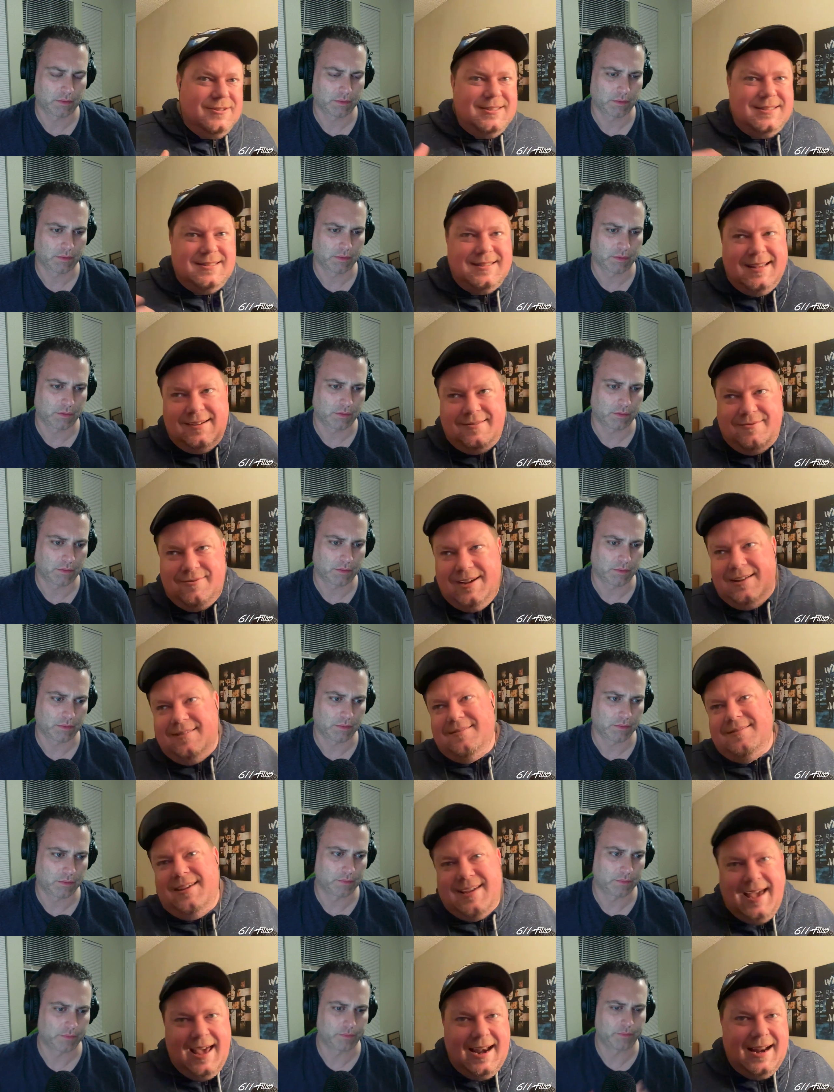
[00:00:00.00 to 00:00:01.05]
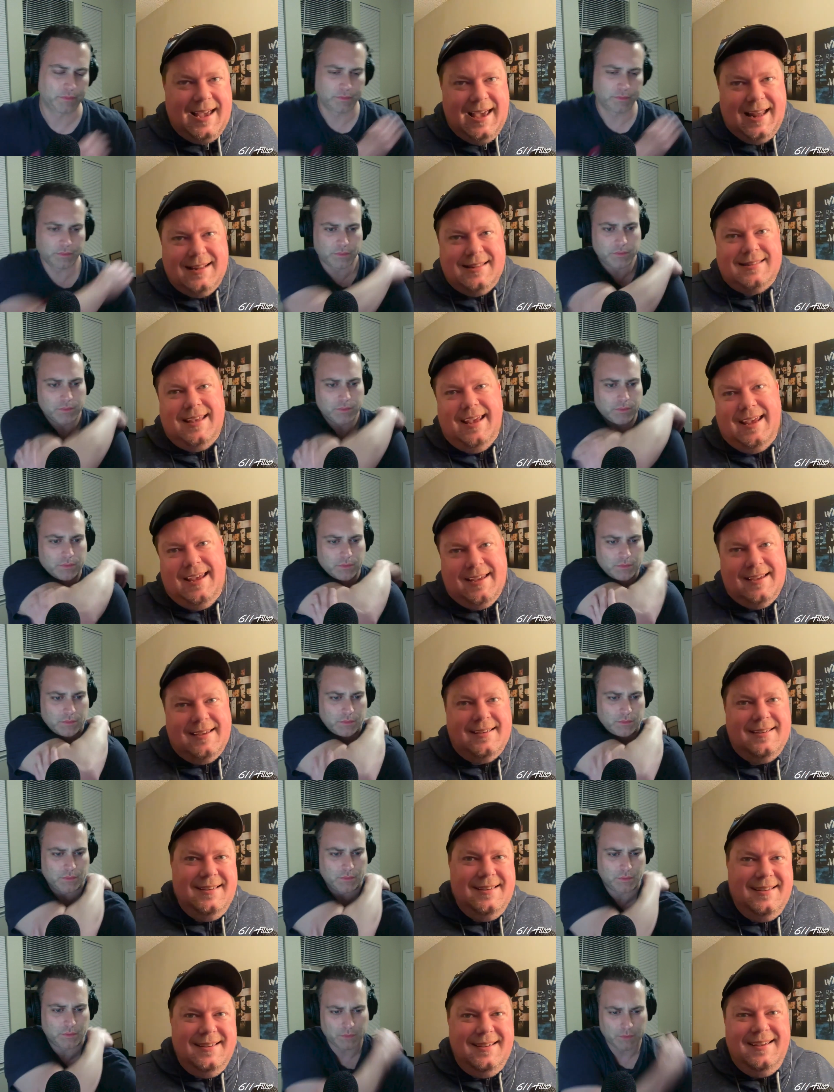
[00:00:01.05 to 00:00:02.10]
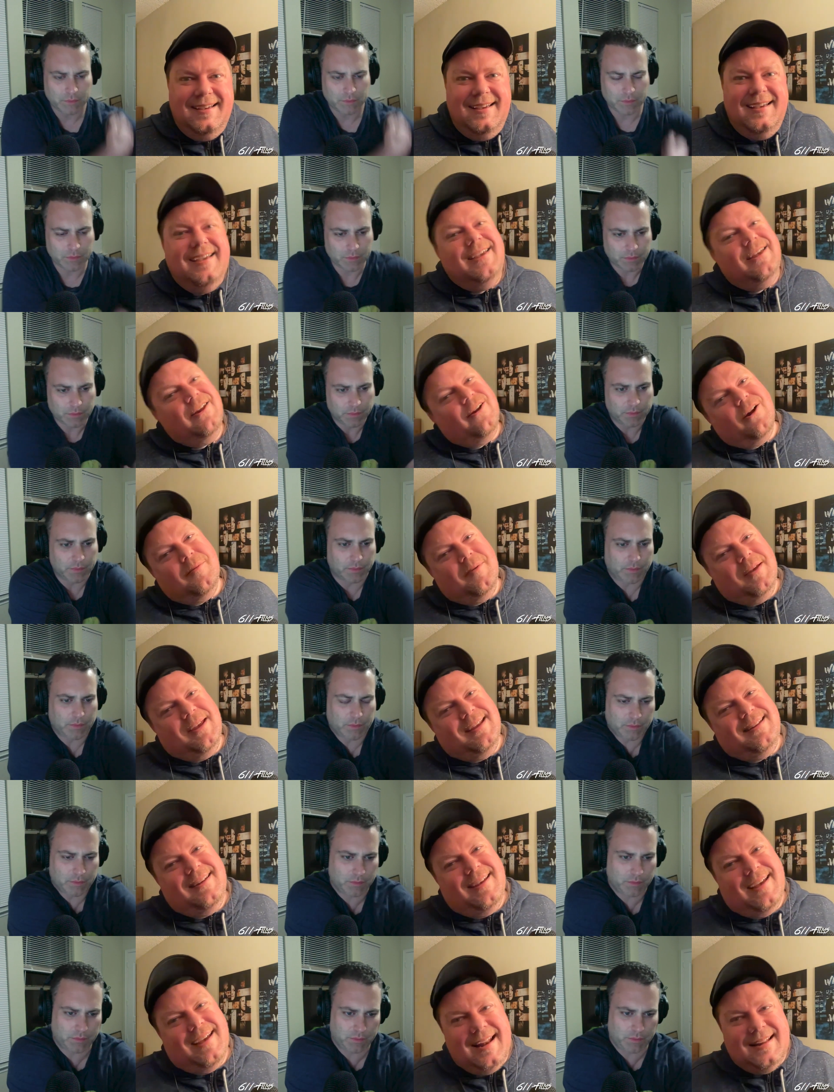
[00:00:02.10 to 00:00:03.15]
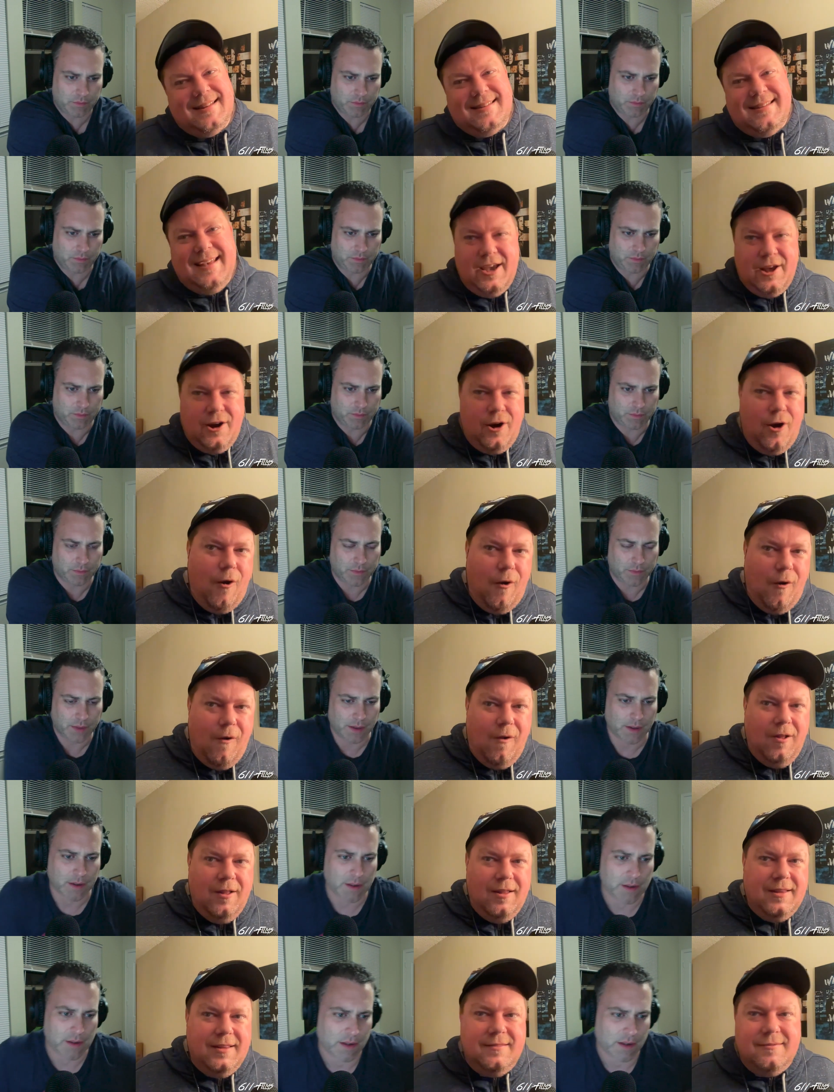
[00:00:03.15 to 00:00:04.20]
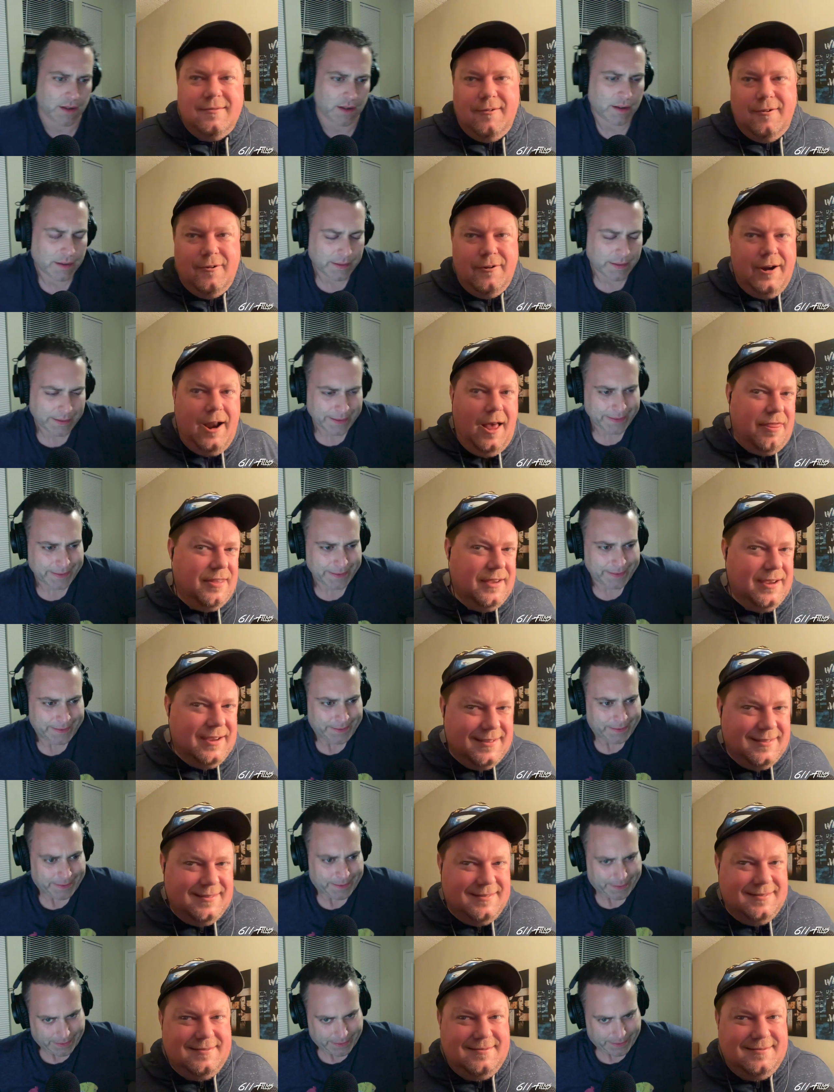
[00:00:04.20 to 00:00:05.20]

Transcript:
Speaker 1: is like, well, you kind of got to take, you know what I mean? You got to take it all or nothing.